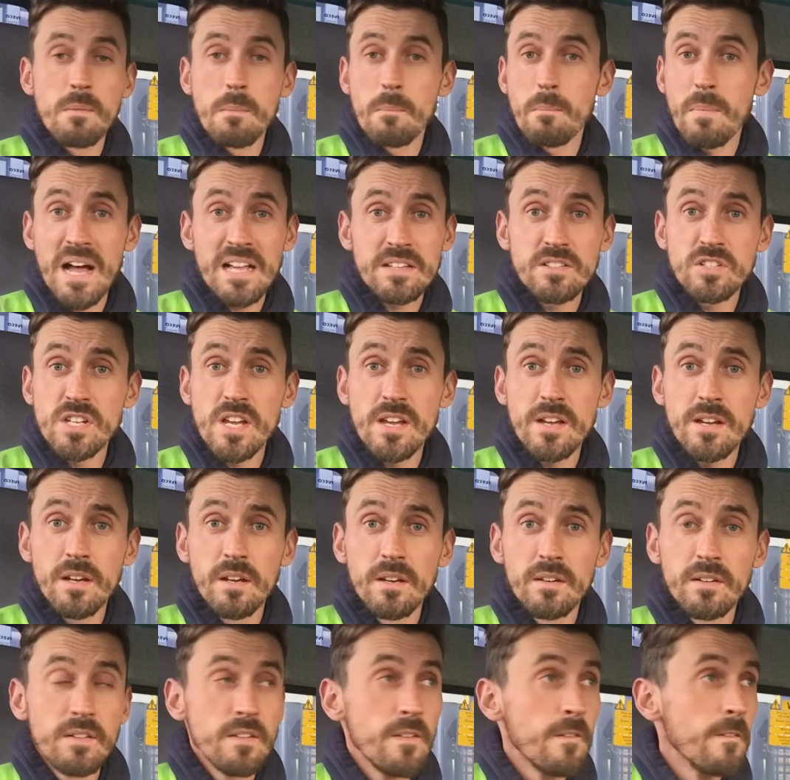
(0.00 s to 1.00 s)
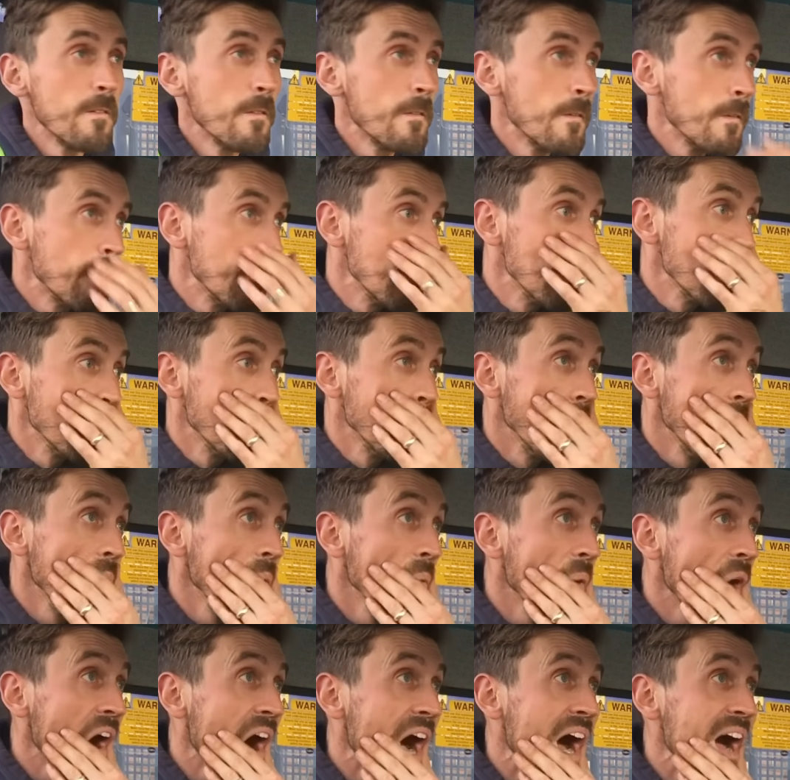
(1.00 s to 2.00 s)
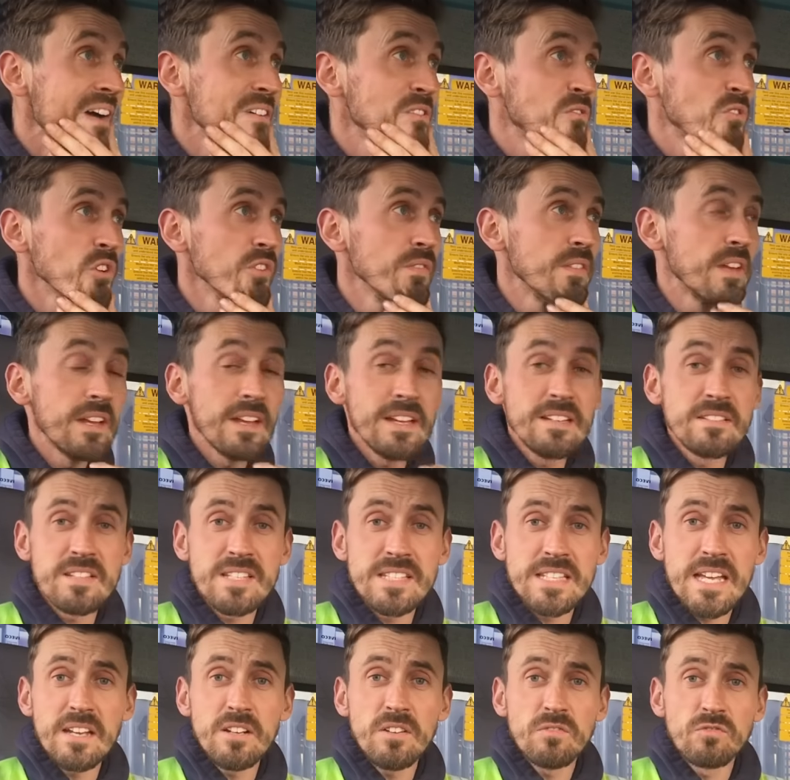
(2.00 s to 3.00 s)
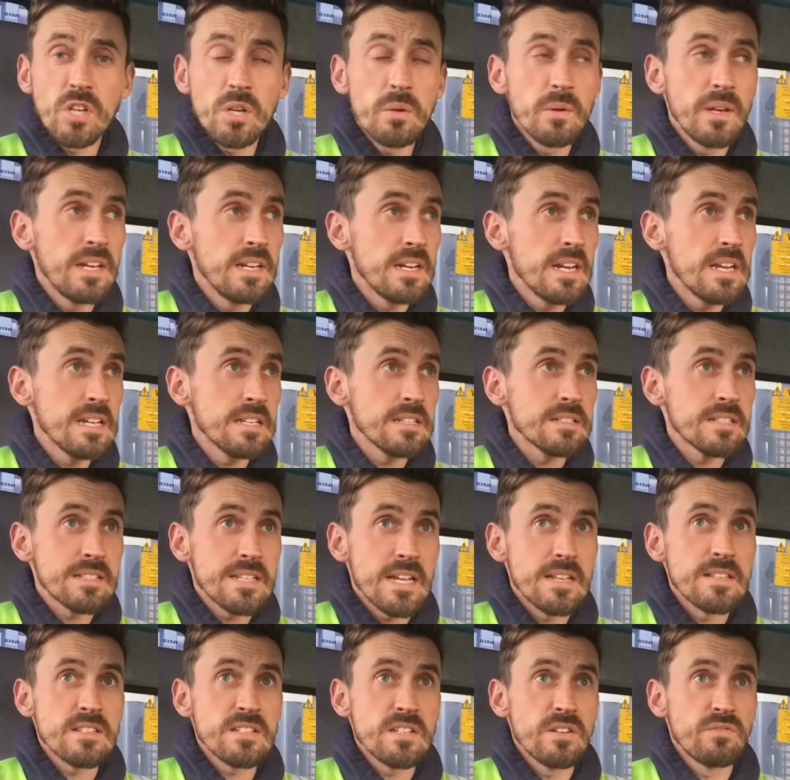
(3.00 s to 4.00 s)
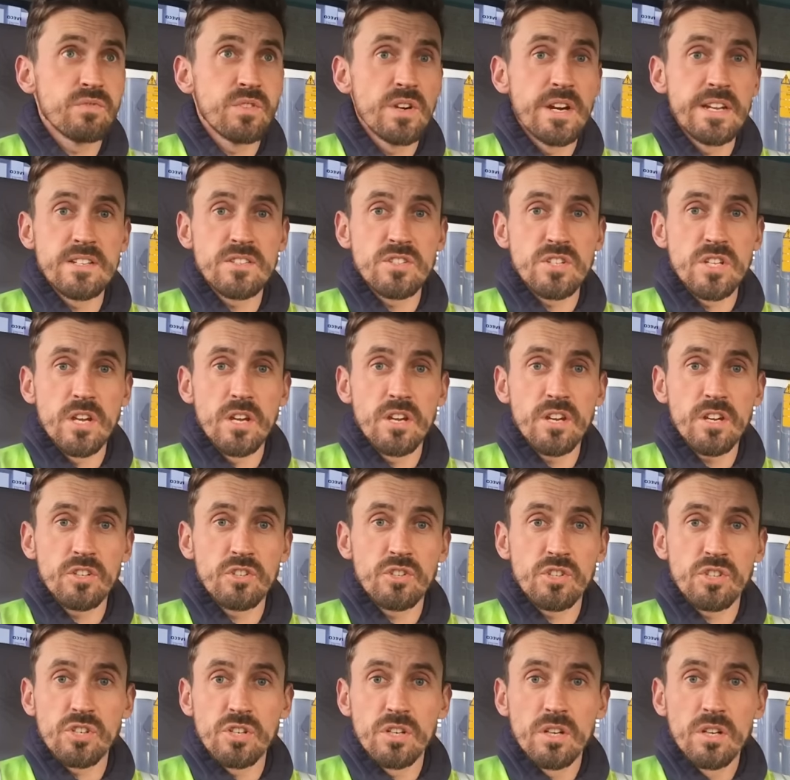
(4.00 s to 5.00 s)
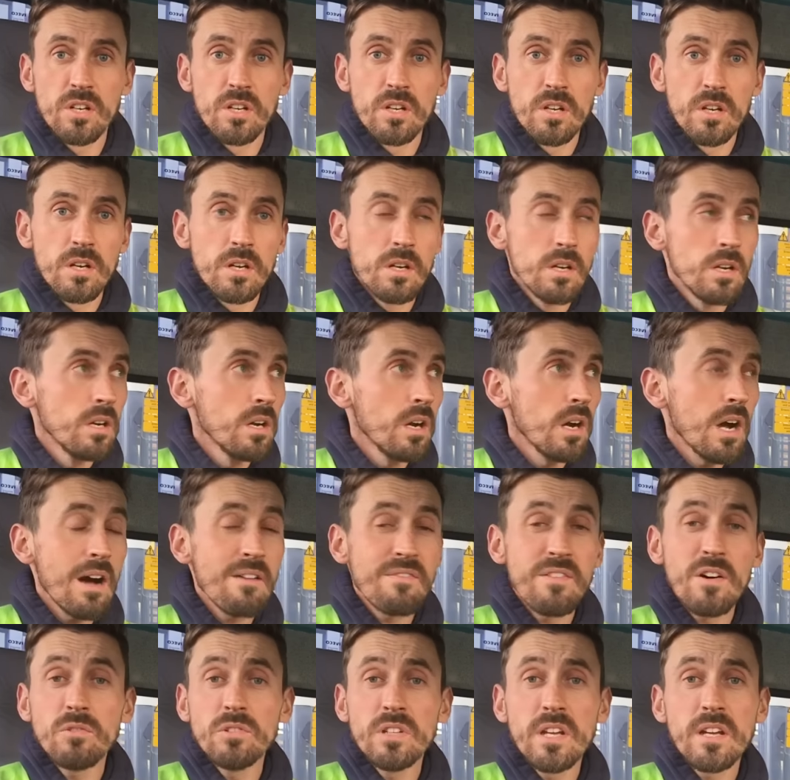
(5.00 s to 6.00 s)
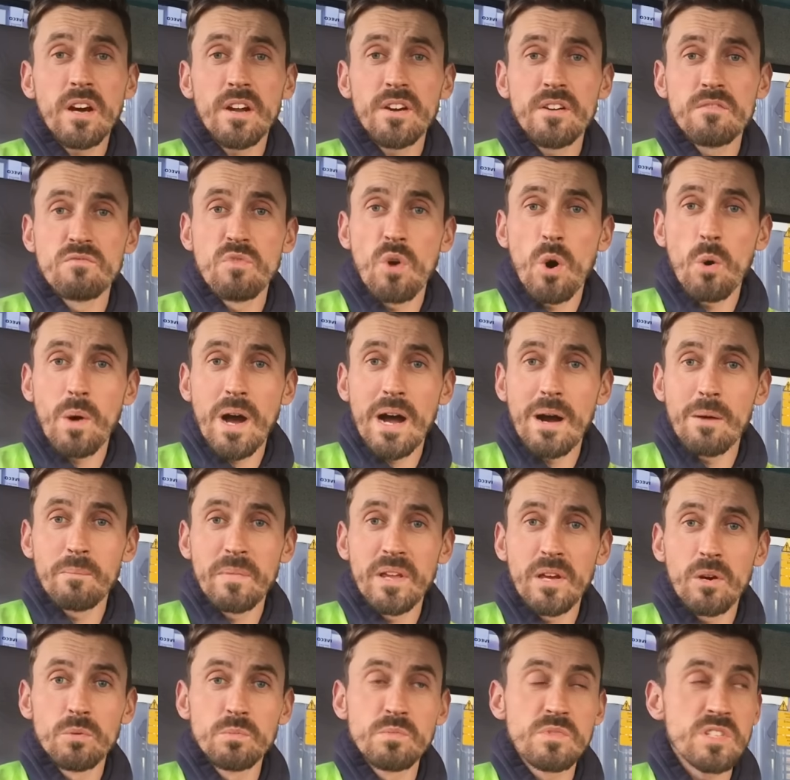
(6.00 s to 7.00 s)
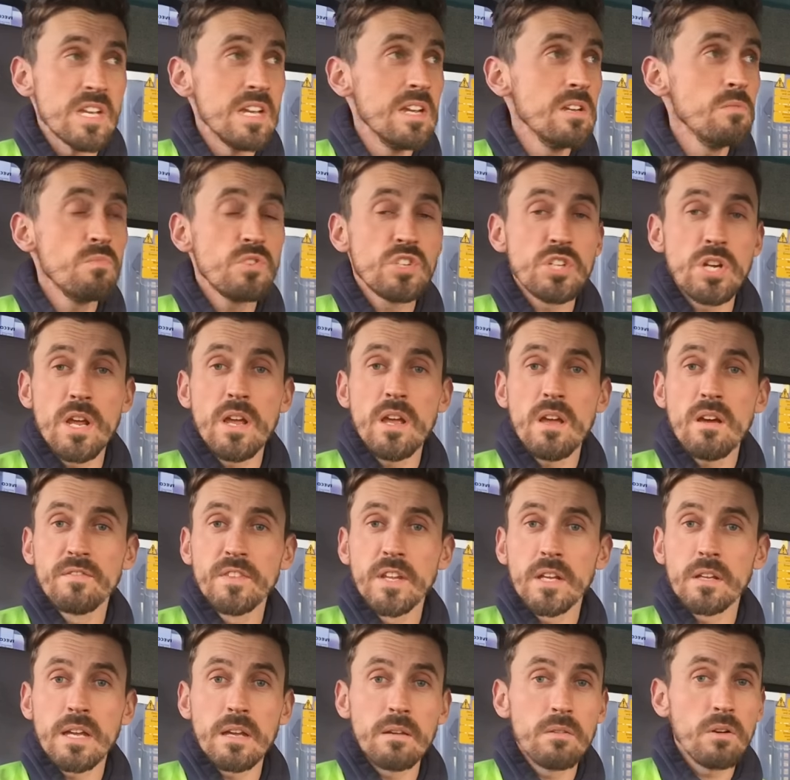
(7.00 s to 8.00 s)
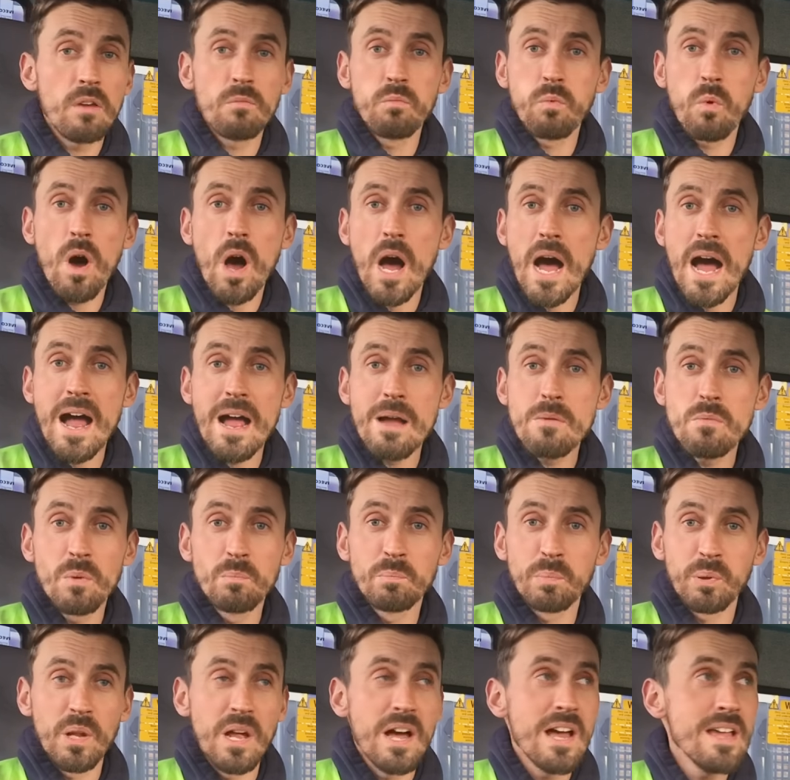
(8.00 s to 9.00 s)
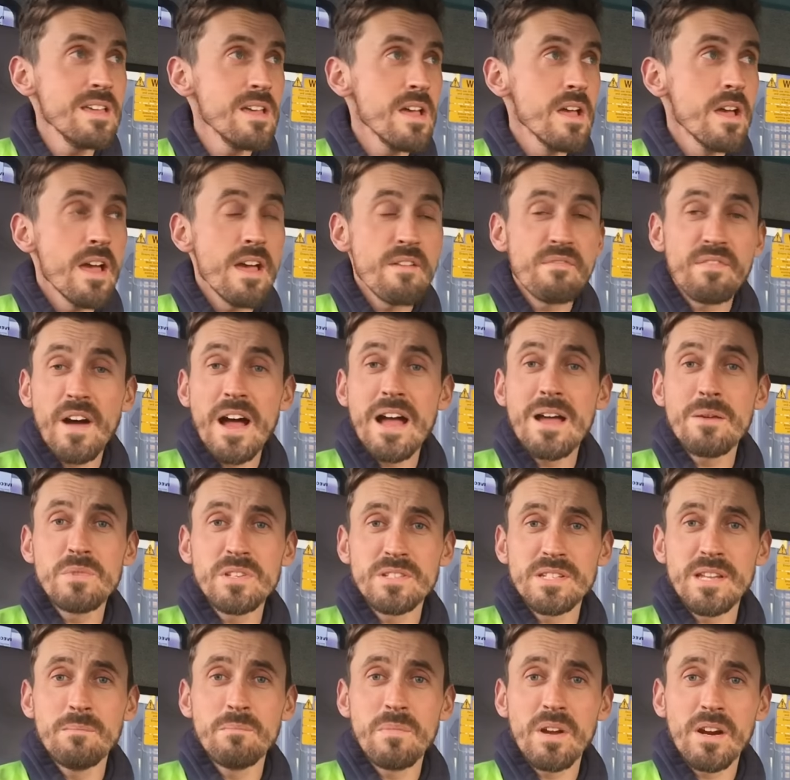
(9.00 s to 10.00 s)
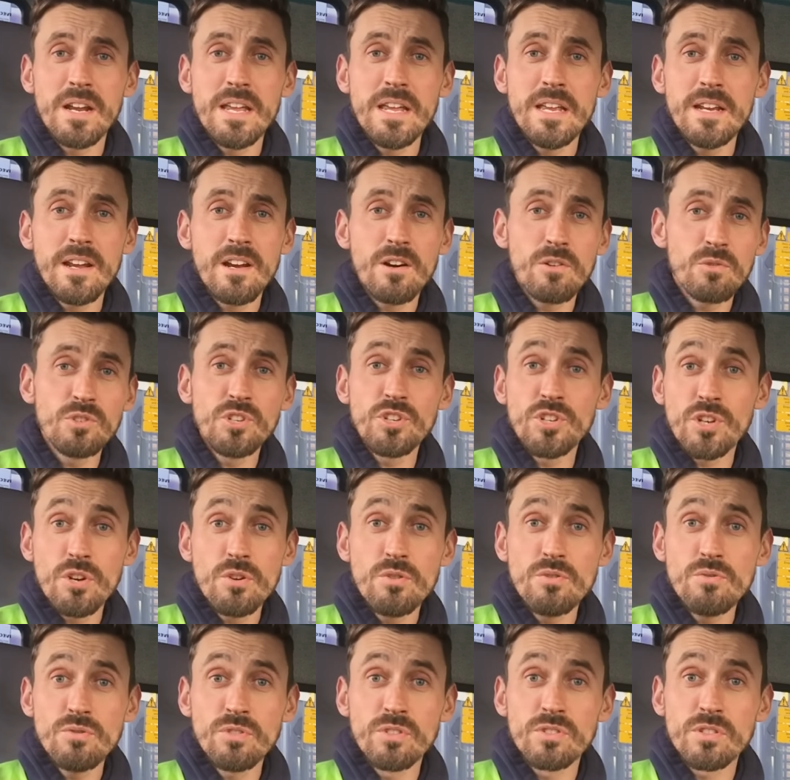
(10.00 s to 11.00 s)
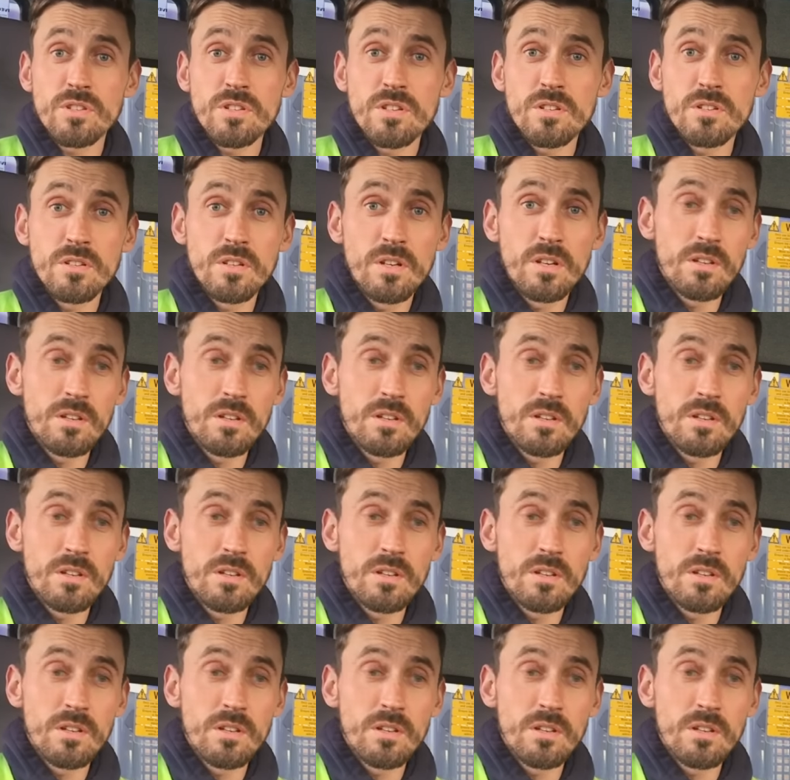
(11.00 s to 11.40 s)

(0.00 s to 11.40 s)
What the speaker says: Mata? Well, what I've done, instead of doing extensive research, I've only gone and wrote out my own team sheet of what I would play if I was in Mourinho's shoes.